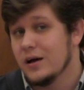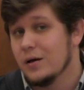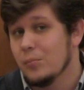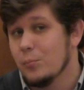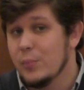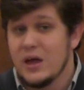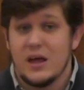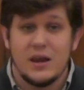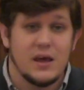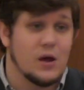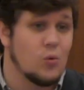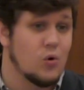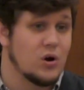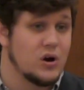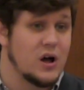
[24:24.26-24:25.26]
meeting,
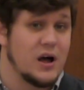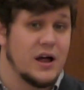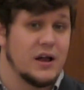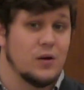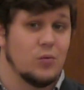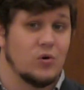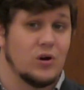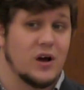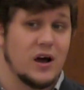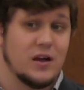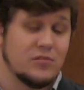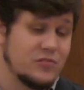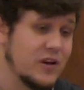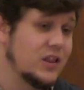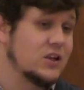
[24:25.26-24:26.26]
we're not
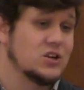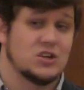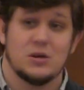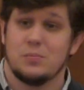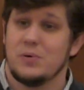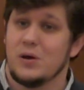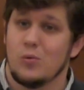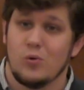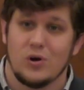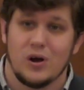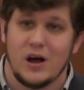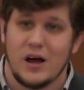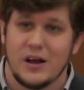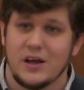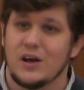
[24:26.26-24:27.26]
fellowshipping, we're
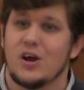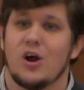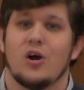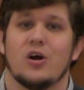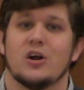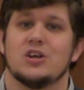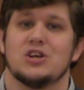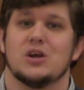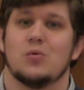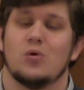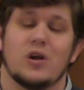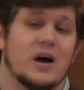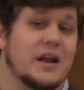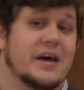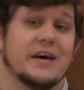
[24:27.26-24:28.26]
not encouraging, we're
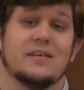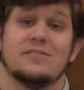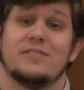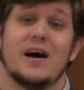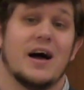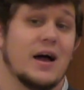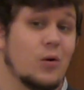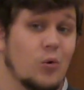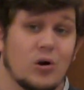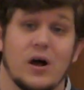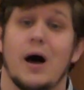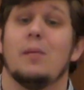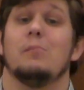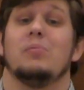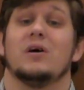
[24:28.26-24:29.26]
not edifying, we're
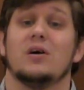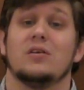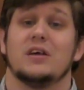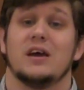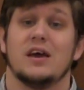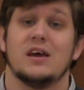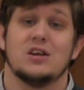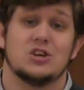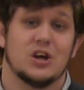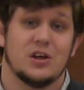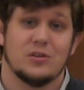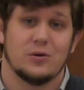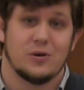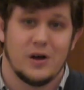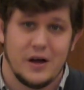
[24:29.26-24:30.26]
not building each
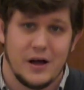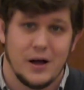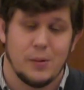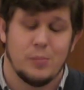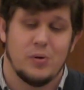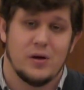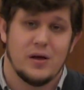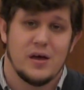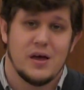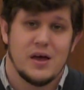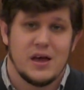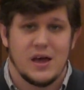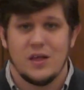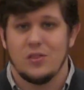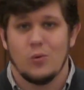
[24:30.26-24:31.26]
other up
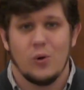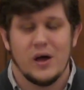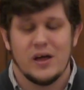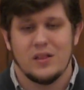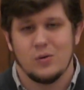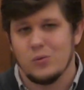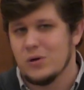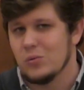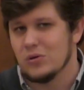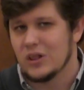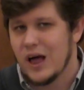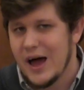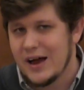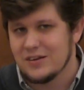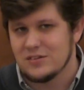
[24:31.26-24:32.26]
in the way that we would
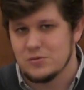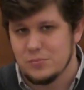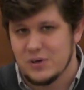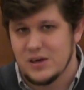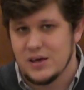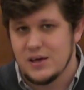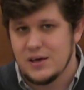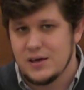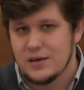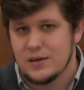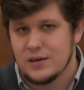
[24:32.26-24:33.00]
like to be.